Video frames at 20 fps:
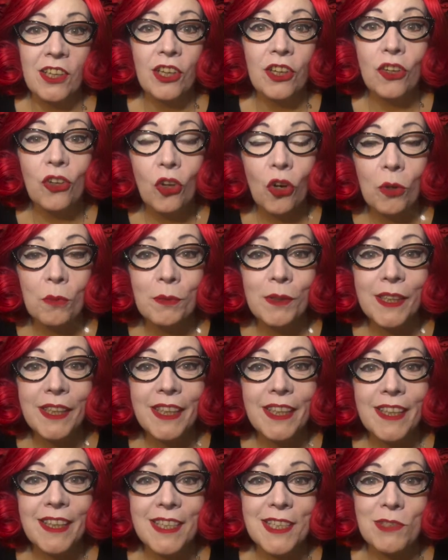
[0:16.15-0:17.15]
Normally
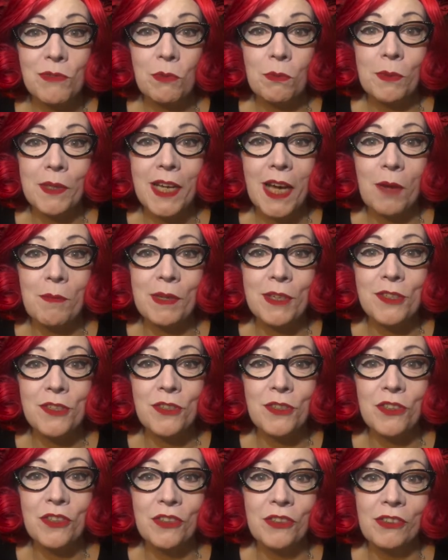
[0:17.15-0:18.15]
this would be coming to
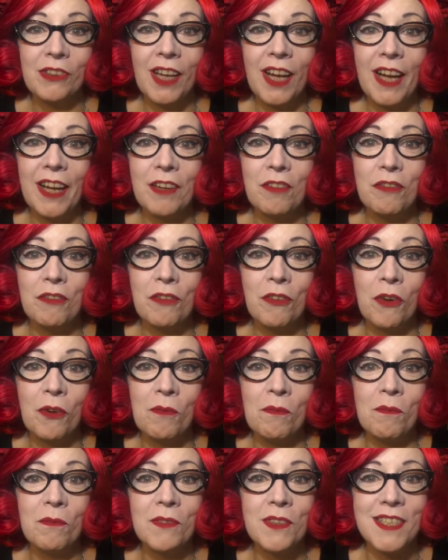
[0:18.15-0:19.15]
you live
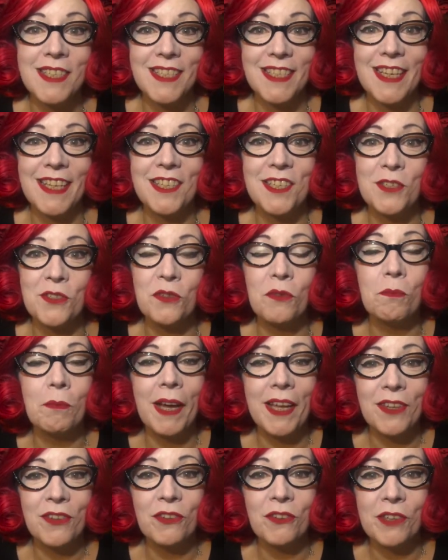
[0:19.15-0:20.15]
from the stages of
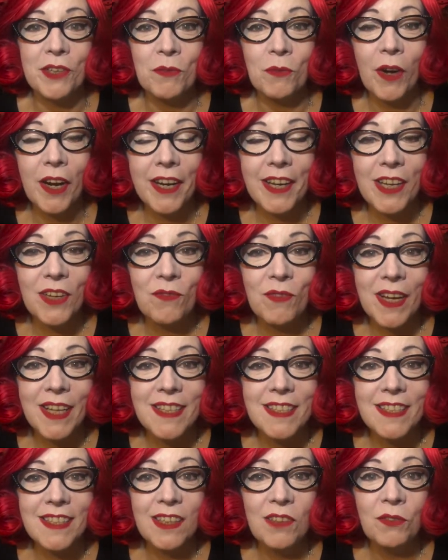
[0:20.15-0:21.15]
Bethnal Green Working Man's
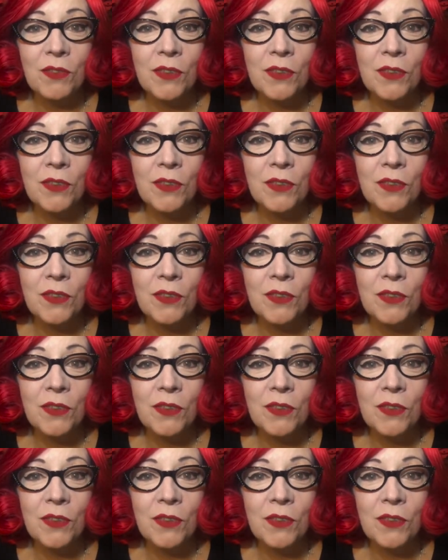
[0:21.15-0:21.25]
Club,